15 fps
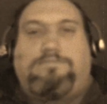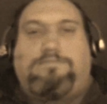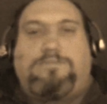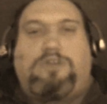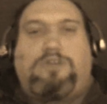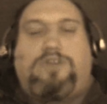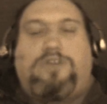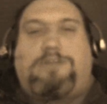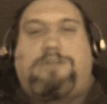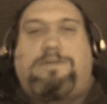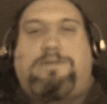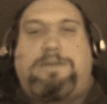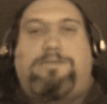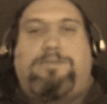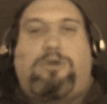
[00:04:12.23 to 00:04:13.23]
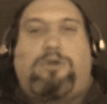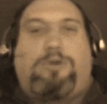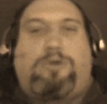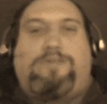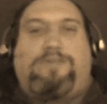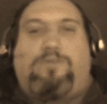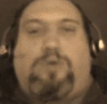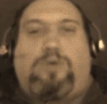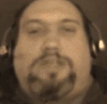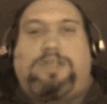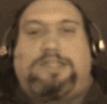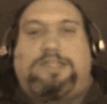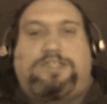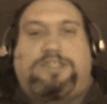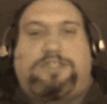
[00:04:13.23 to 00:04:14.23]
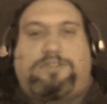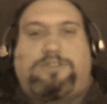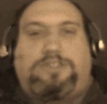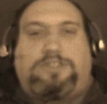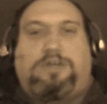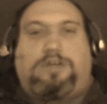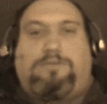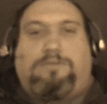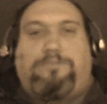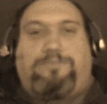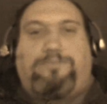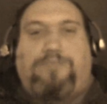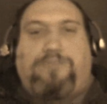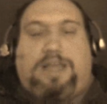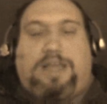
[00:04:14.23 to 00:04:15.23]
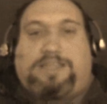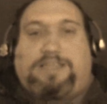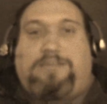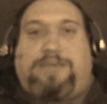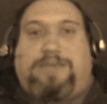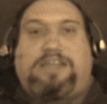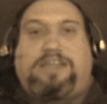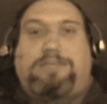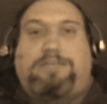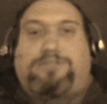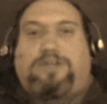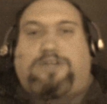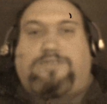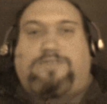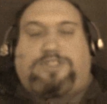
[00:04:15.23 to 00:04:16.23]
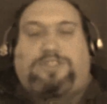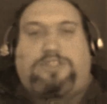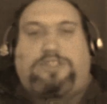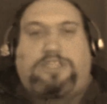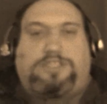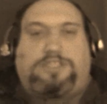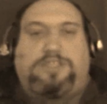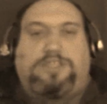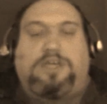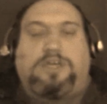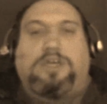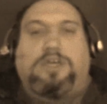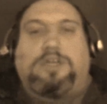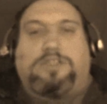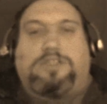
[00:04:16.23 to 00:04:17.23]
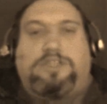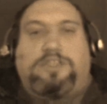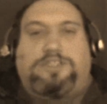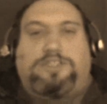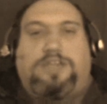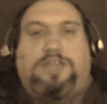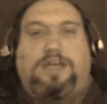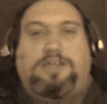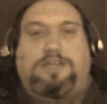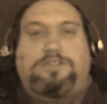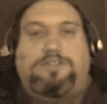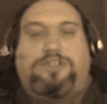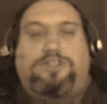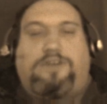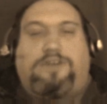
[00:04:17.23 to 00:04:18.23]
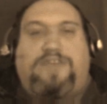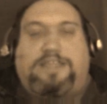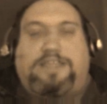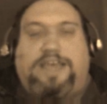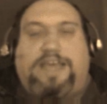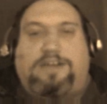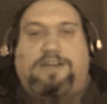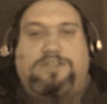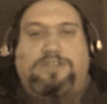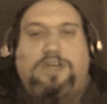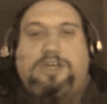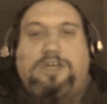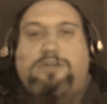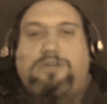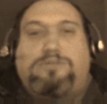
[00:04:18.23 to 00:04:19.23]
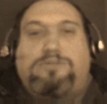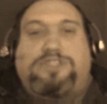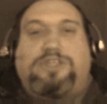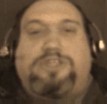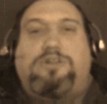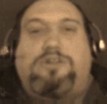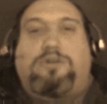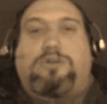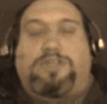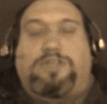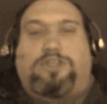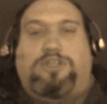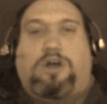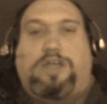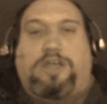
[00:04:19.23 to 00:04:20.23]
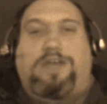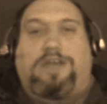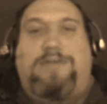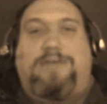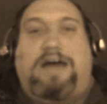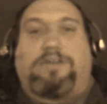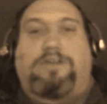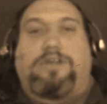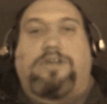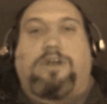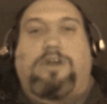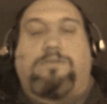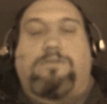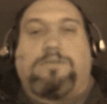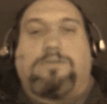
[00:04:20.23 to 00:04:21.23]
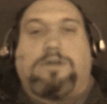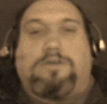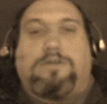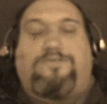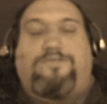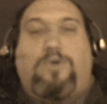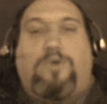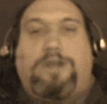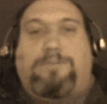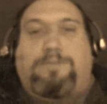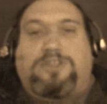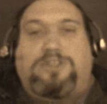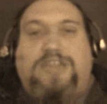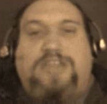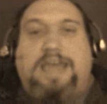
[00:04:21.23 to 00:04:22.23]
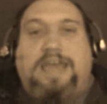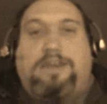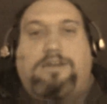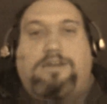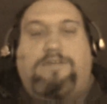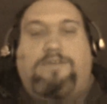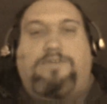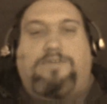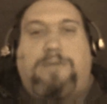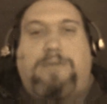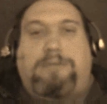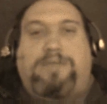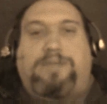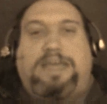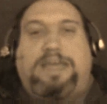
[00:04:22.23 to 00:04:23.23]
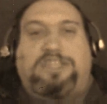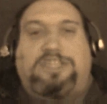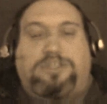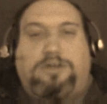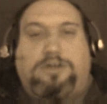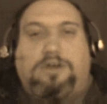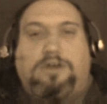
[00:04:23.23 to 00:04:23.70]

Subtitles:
the number of people who are even willing to like I said, pay lip service to these survey takers, we're still only talking about 40% of the population.